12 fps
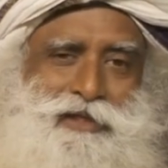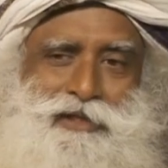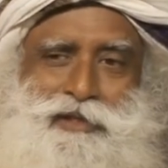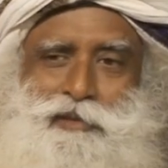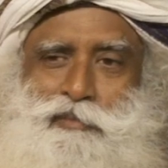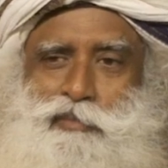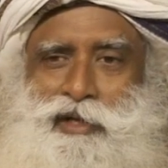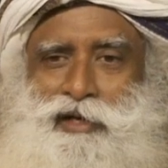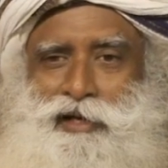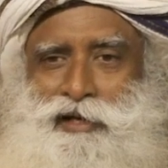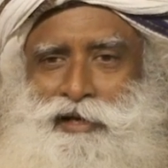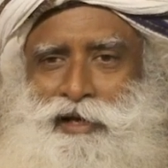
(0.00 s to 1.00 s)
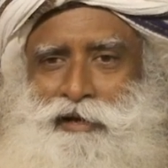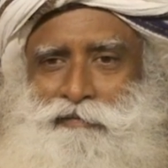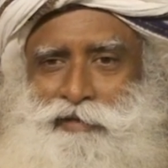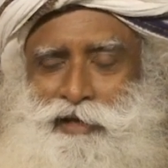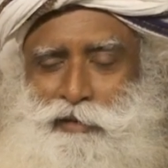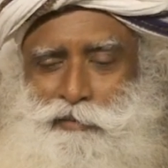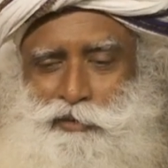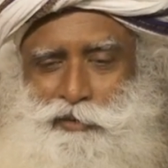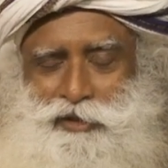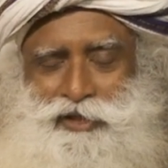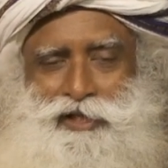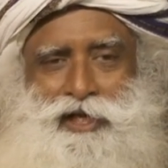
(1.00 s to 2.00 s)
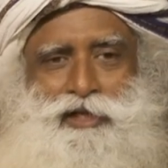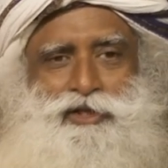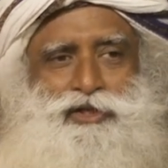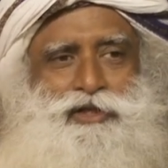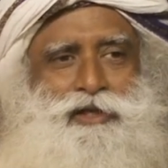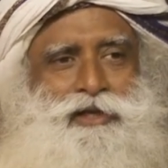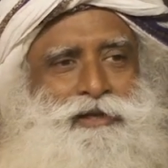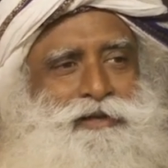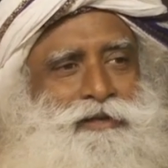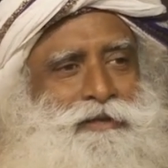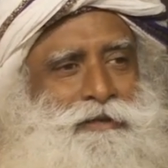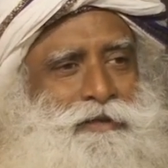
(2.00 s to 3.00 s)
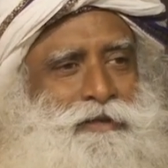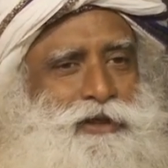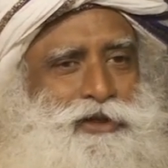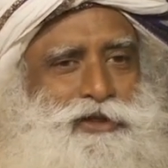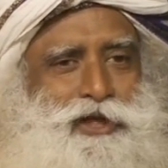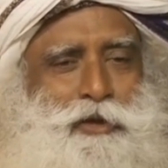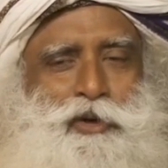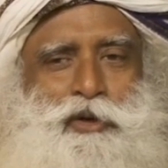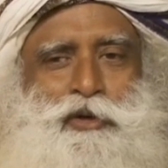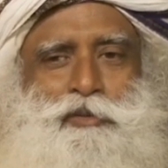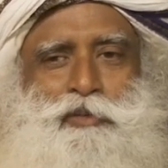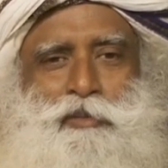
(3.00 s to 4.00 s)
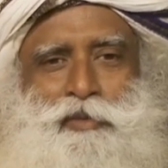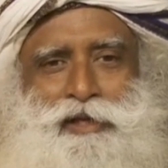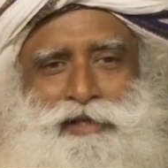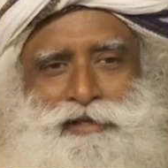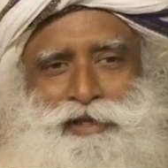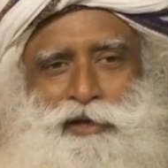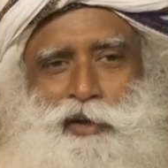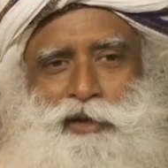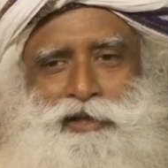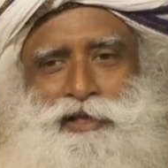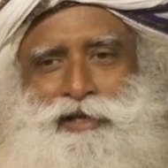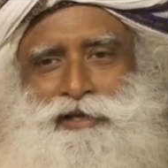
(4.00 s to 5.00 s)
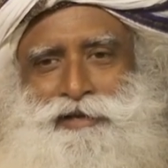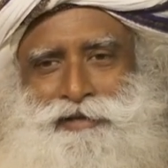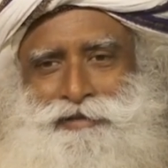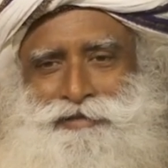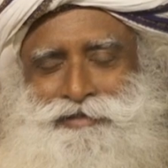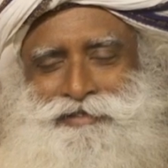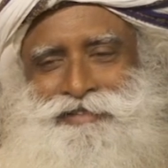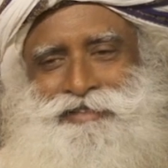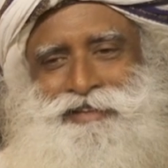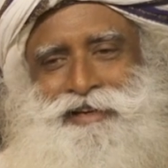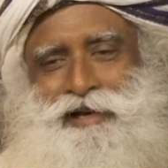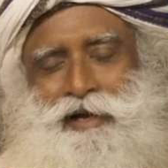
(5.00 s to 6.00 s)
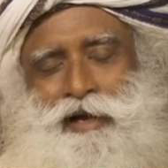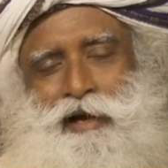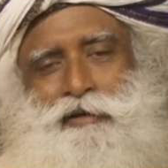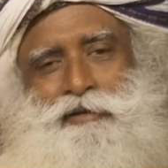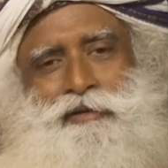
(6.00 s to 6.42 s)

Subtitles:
in Berlin have come to a standstill, the German automobiles are not thundering around.